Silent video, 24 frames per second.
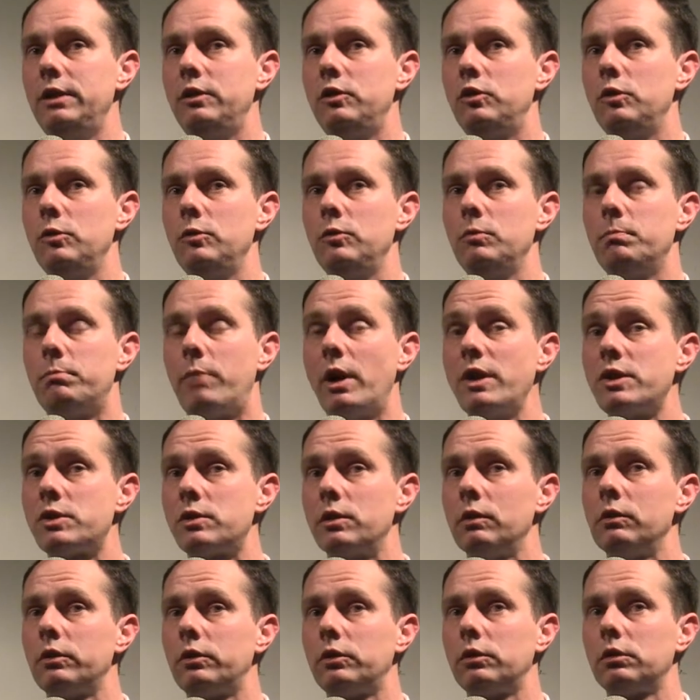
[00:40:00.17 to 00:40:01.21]
to
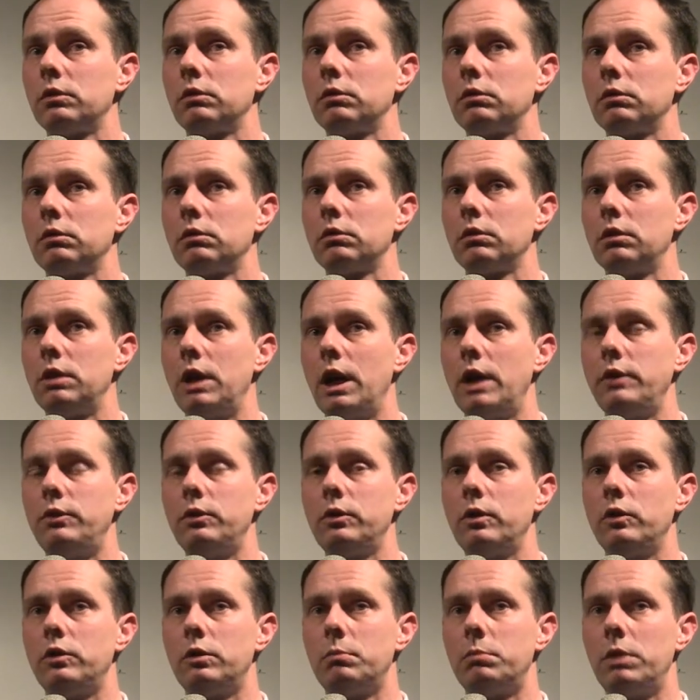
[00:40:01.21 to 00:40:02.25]
Brussels. He had to
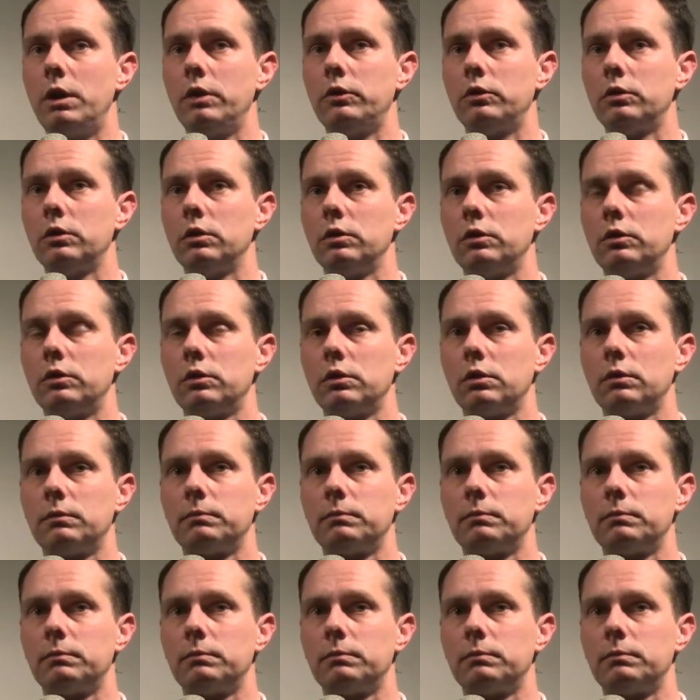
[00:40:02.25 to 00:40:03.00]
go to Brussels.